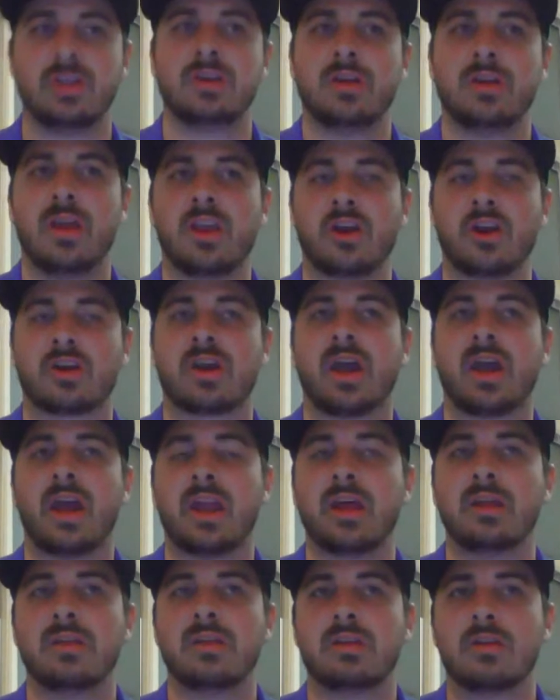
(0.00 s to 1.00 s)
you're kind
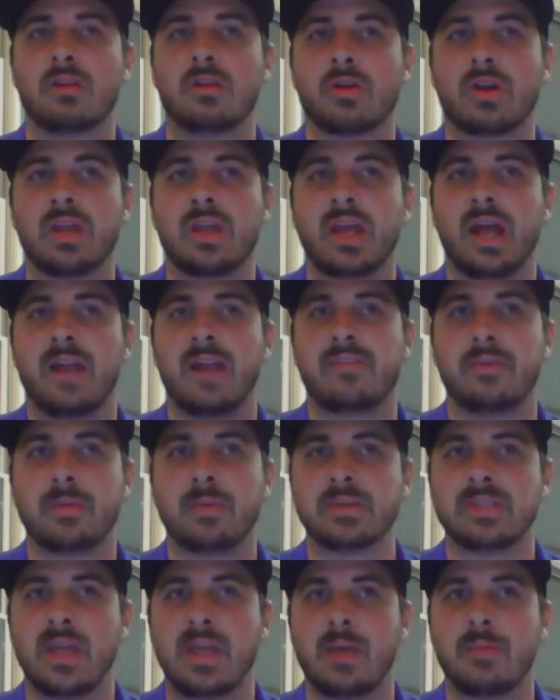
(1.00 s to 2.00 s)
of looking at it from the
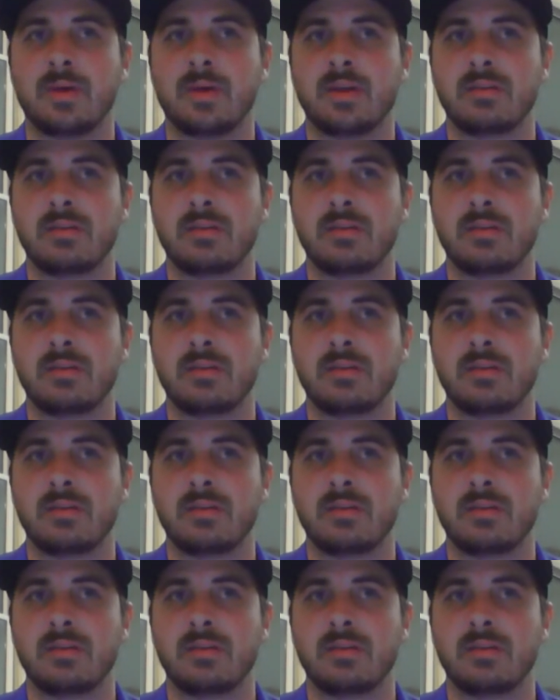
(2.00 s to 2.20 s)
same